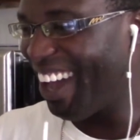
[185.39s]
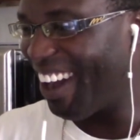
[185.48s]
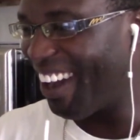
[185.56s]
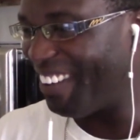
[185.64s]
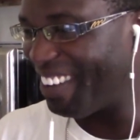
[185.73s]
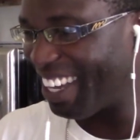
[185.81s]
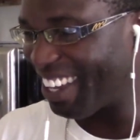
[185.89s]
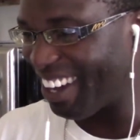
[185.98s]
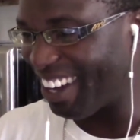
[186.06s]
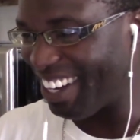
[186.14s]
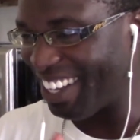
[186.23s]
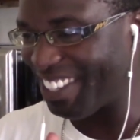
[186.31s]
Oh my
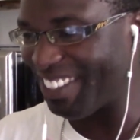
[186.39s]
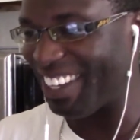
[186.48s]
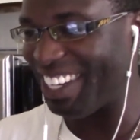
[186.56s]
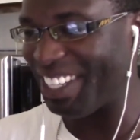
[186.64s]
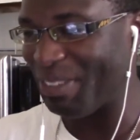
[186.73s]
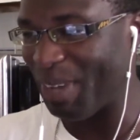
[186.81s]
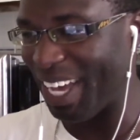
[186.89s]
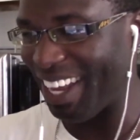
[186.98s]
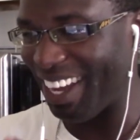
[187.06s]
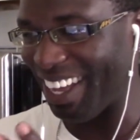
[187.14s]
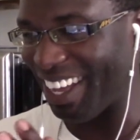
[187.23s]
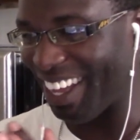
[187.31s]
god, this one is better.